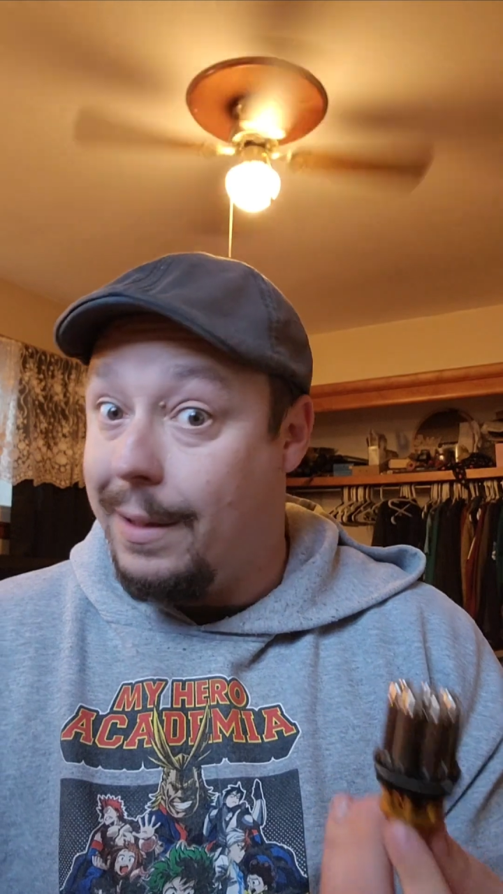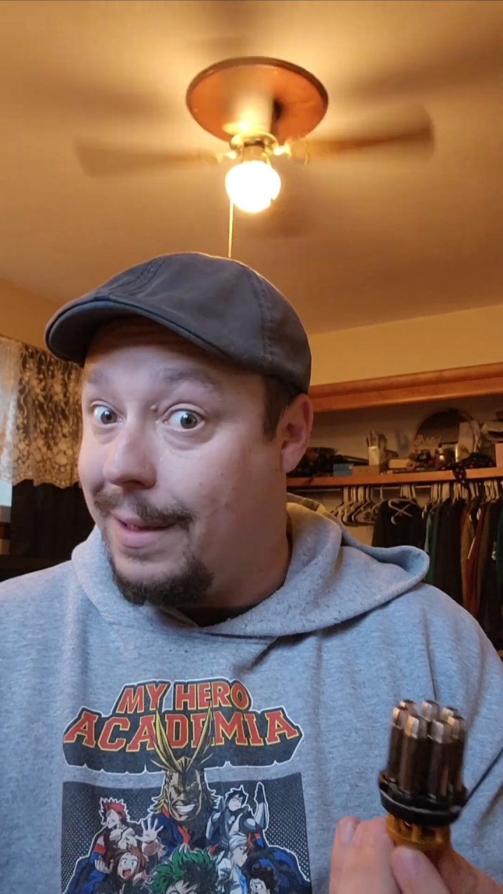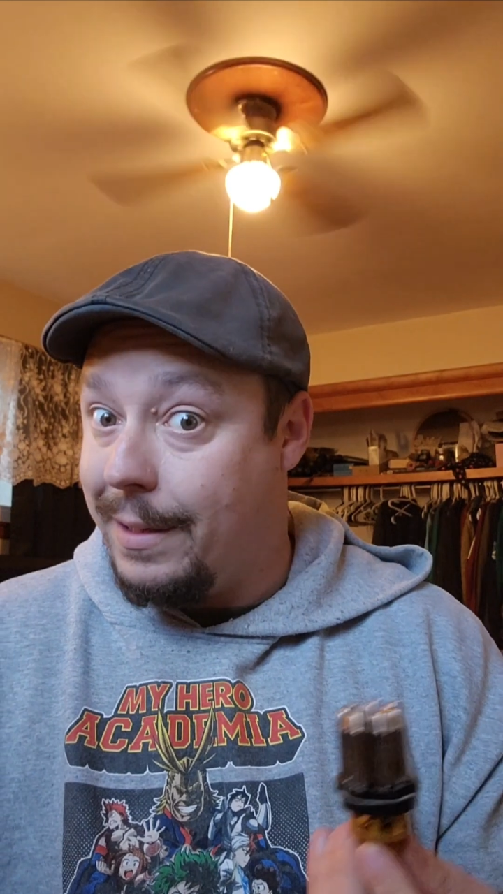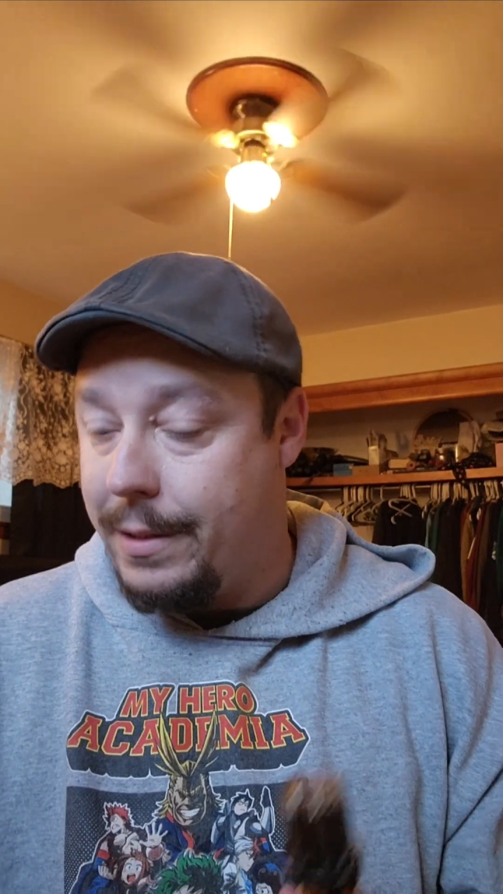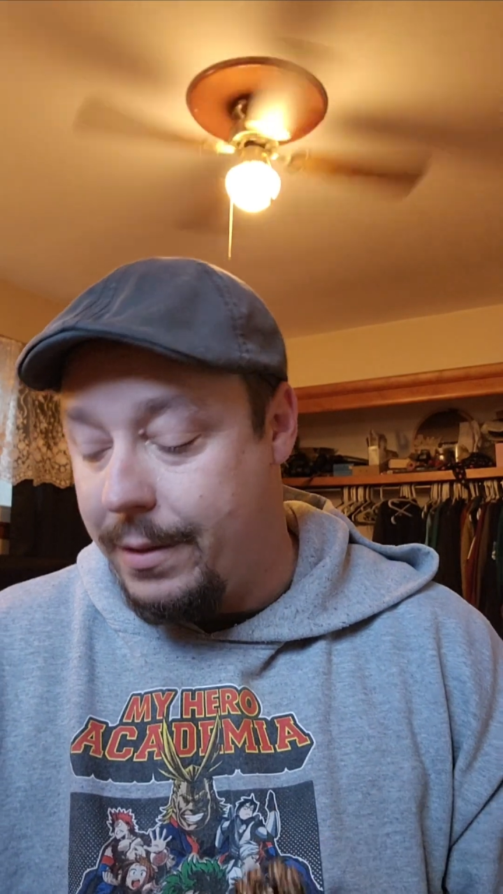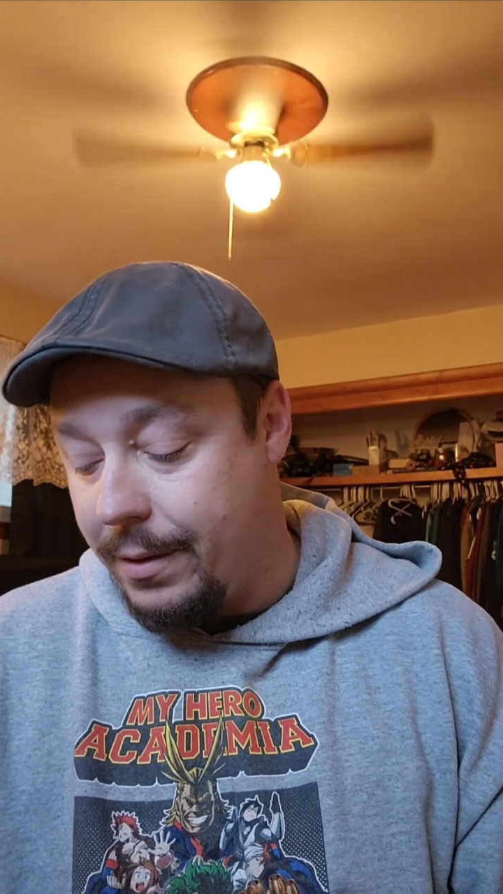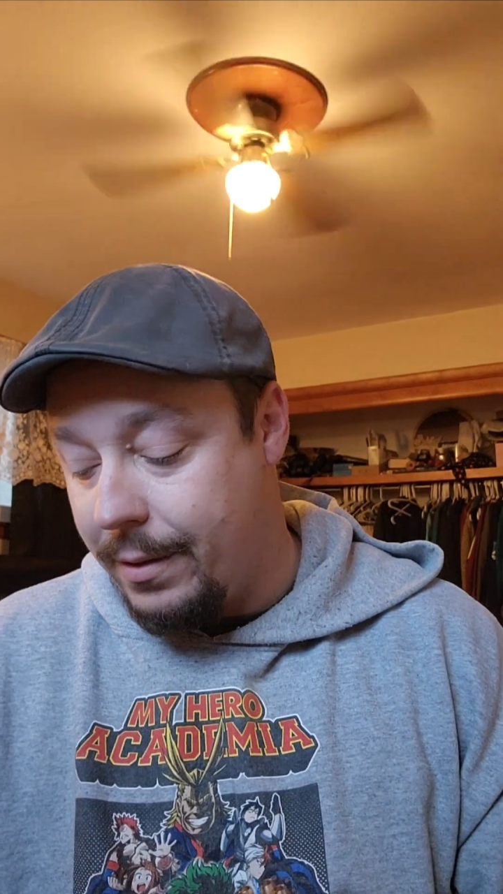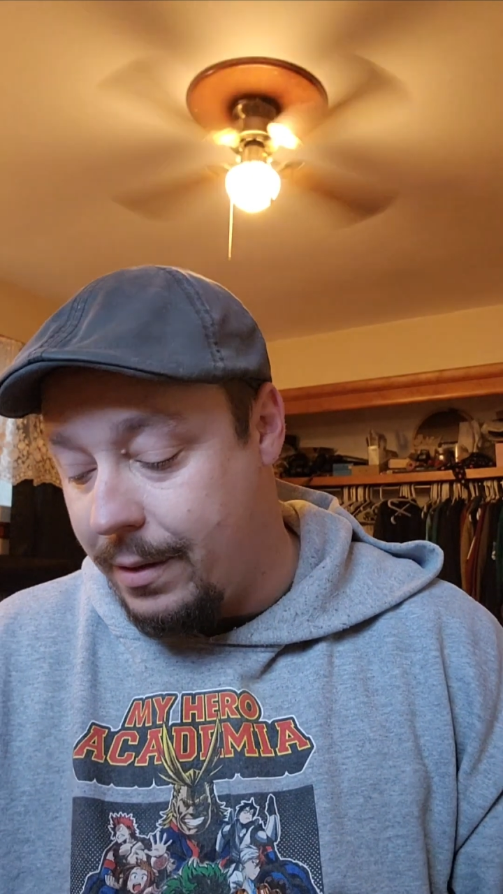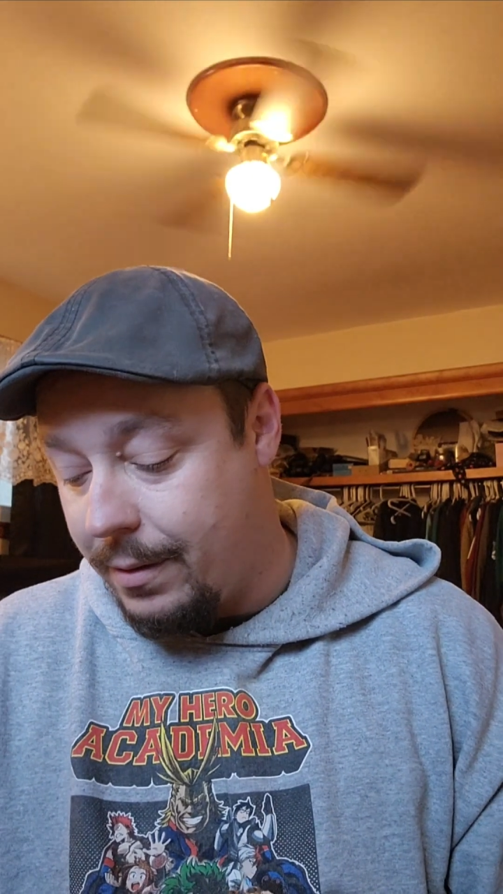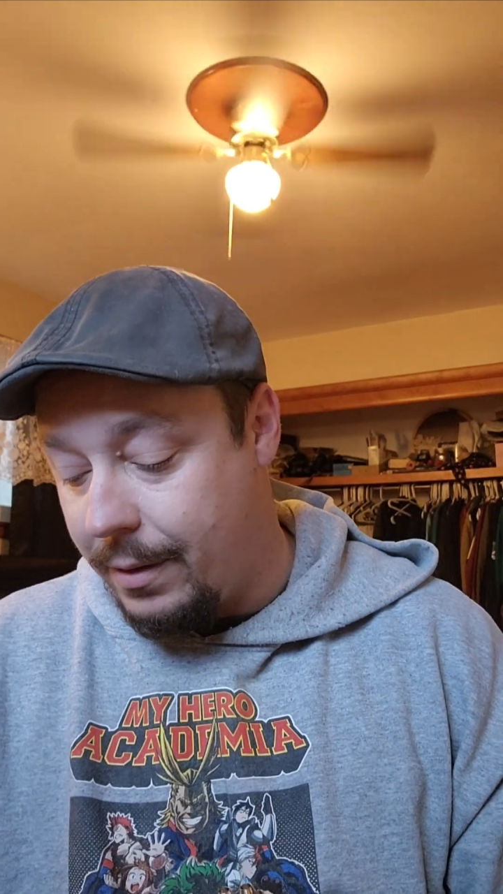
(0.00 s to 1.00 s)
lot easier
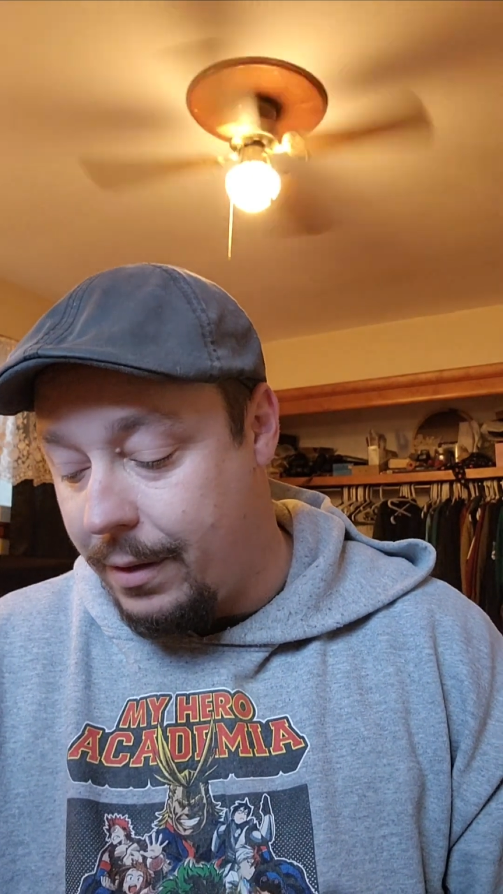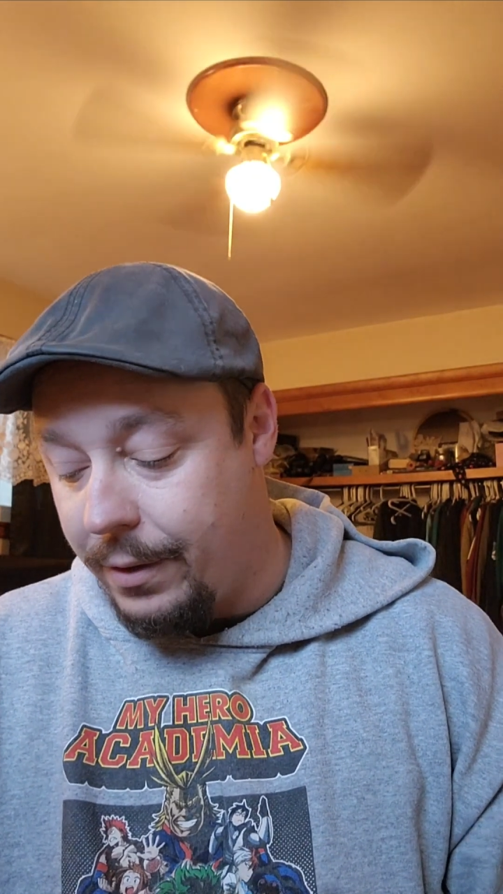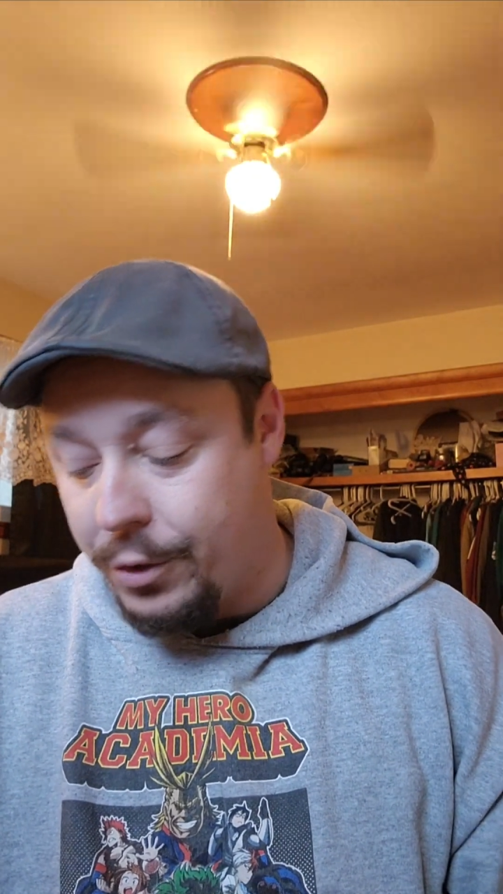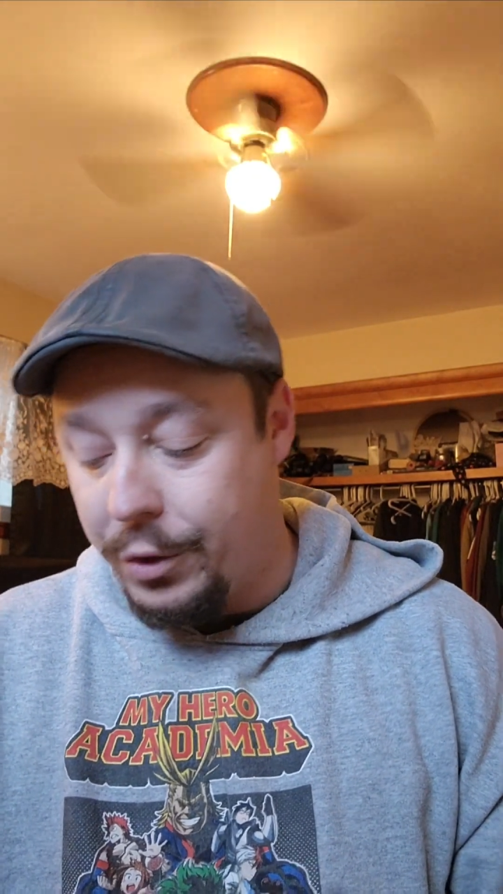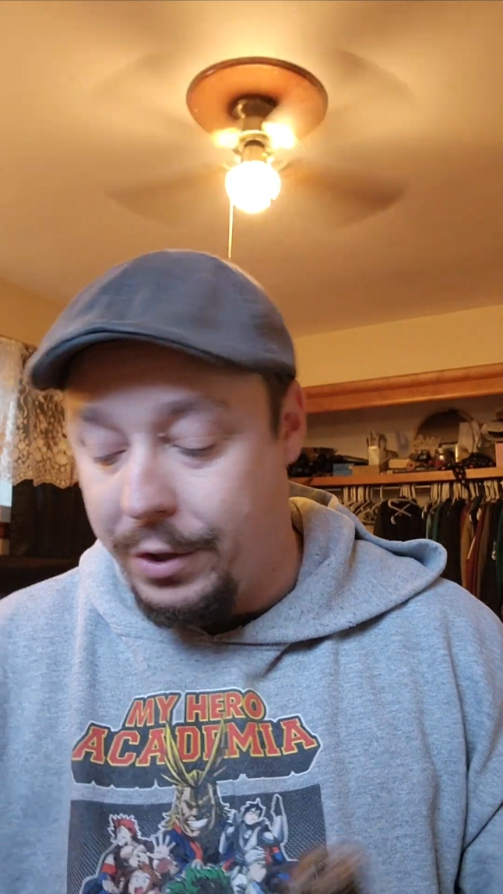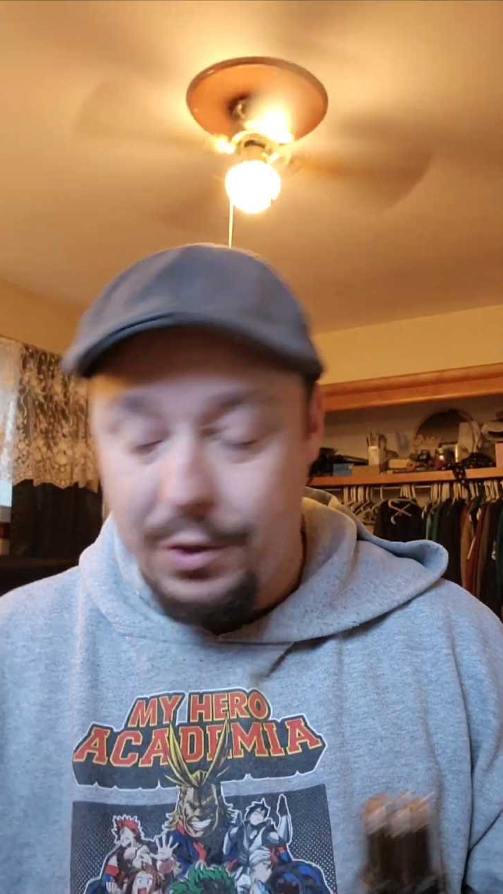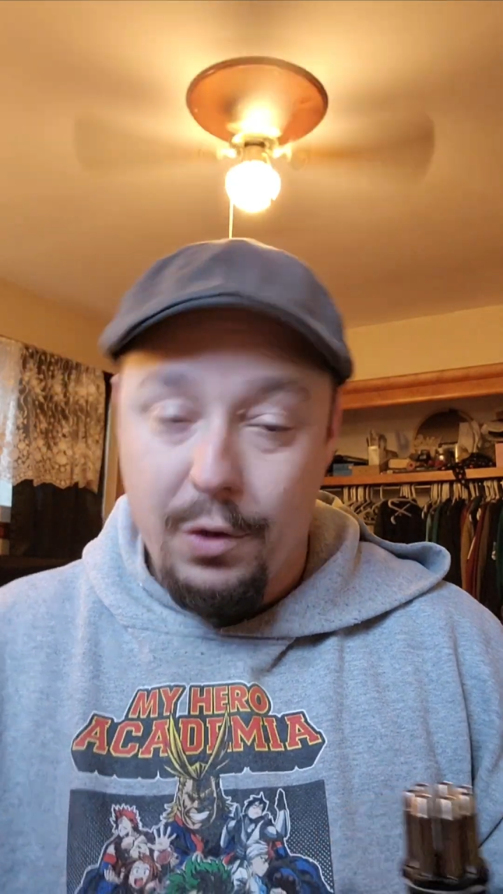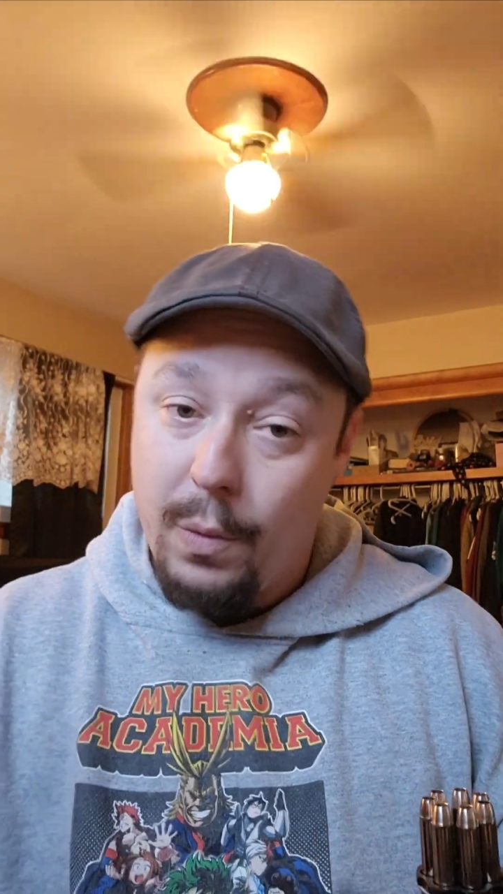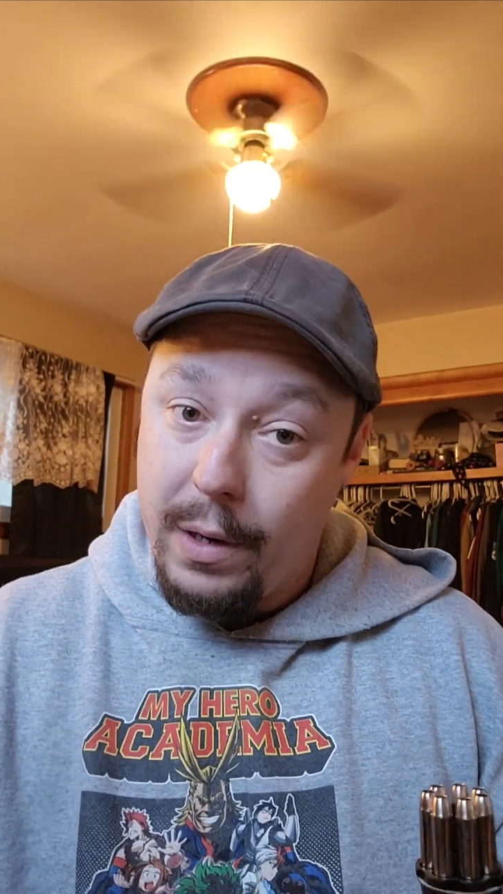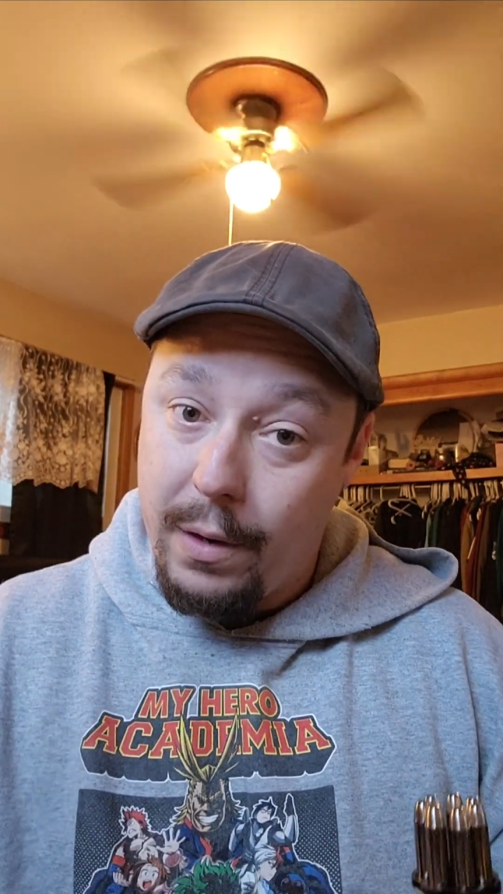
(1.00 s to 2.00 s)
than your traditional